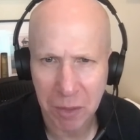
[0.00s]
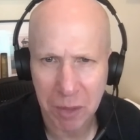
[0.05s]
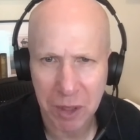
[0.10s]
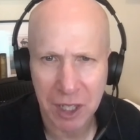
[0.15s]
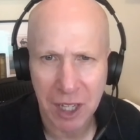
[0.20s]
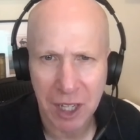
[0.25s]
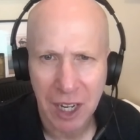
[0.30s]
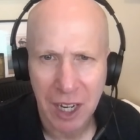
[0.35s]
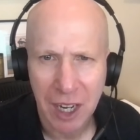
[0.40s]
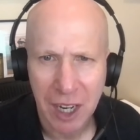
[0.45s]
But
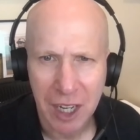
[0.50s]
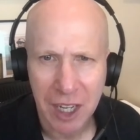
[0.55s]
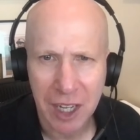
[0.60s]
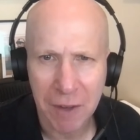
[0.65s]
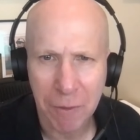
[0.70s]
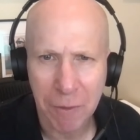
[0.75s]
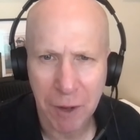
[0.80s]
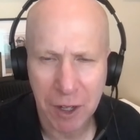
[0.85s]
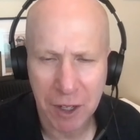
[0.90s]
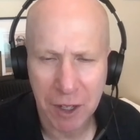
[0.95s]
he
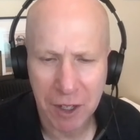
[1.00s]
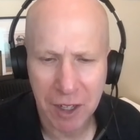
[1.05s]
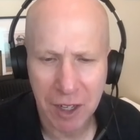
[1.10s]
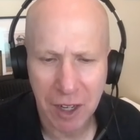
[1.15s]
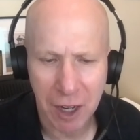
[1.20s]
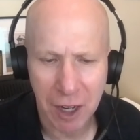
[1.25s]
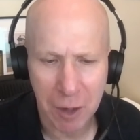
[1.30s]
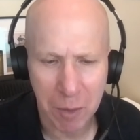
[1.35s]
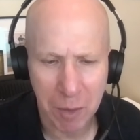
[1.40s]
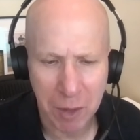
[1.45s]
felt,
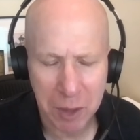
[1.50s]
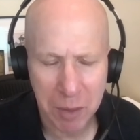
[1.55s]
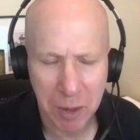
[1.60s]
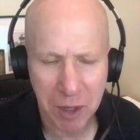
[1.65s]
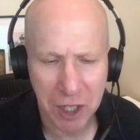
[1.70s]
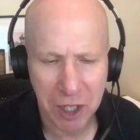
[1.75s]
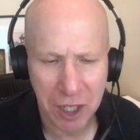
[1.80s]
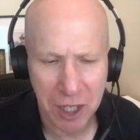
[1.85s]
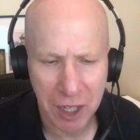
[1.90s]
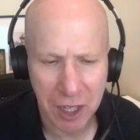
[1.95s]
um,
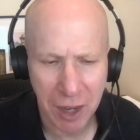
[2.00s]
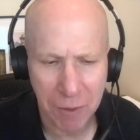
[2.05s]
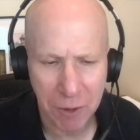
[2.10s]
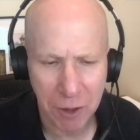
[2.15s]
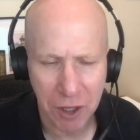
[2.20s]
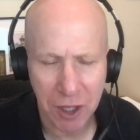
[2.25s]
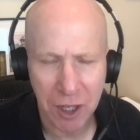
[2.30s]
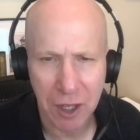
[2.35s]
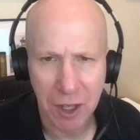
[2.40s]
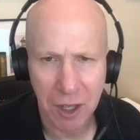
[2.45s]
especially
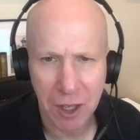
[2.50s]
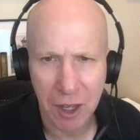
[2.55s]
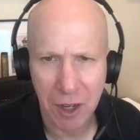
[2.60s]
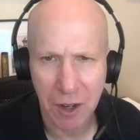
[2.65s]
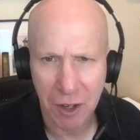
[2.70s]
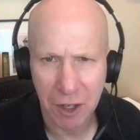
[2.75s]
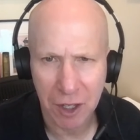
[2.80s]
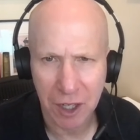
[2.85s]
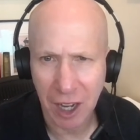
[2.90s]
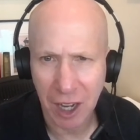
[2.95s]
after he he
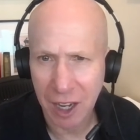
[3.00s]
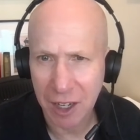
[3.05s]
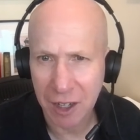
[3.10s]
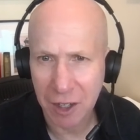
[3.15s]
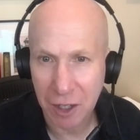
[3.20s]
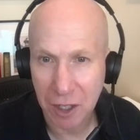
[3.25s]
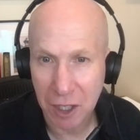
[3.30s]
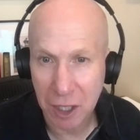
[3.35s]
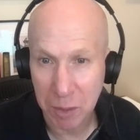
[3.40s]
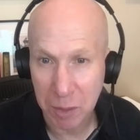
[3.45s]
heard God
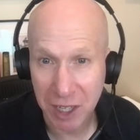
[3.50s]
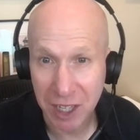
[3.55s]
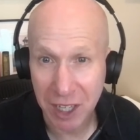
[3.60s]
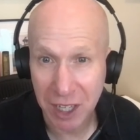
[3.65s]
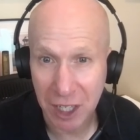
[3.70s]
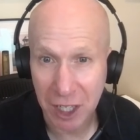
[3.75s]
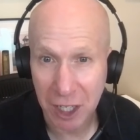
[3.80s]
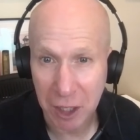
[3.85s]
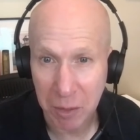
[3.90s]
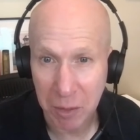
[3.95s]

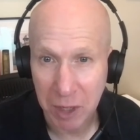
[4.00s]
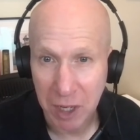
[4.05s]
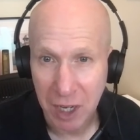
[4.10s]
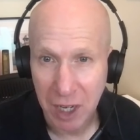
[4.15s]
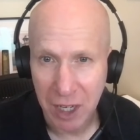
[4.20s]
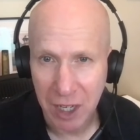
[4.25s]
speaking to him